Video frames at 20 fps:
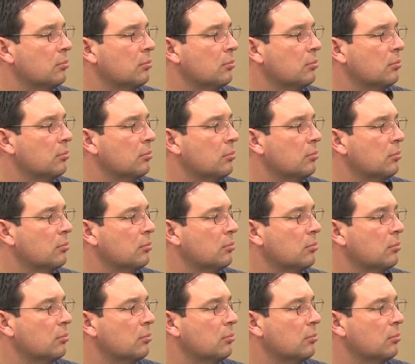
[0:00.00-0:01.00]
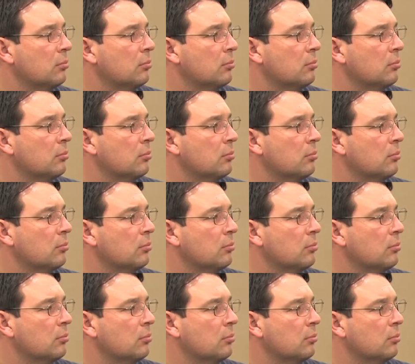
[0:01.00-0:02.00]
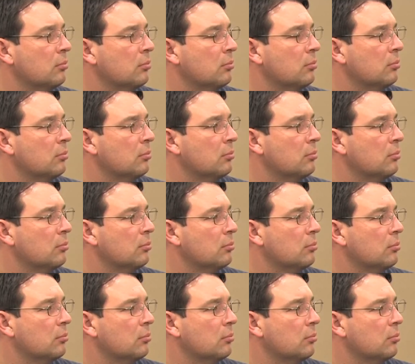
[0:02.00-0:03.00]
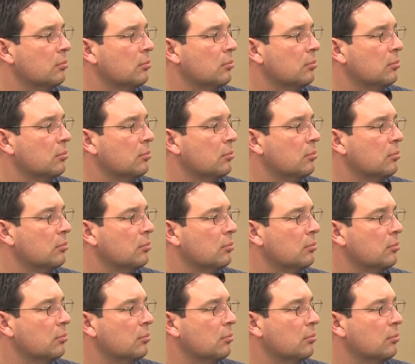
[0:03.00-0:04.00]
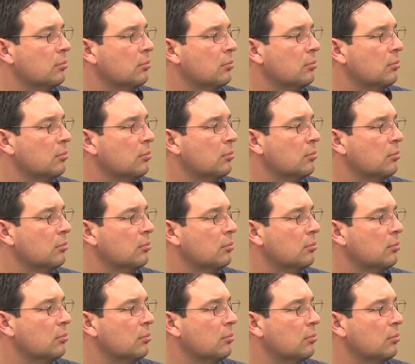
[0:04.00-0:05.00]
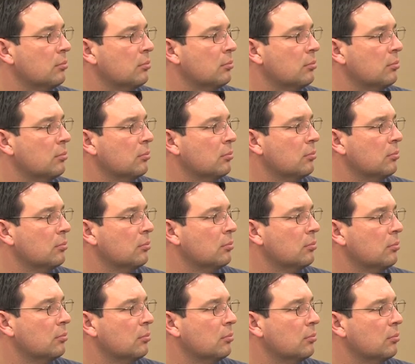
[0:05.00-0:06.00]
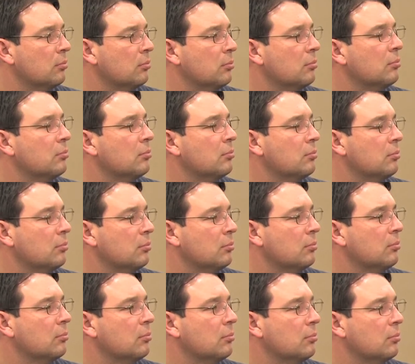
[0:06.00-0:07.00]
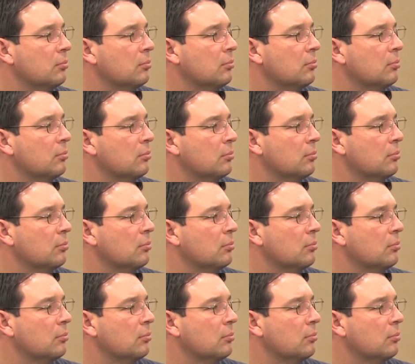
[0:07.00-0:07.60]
(silent)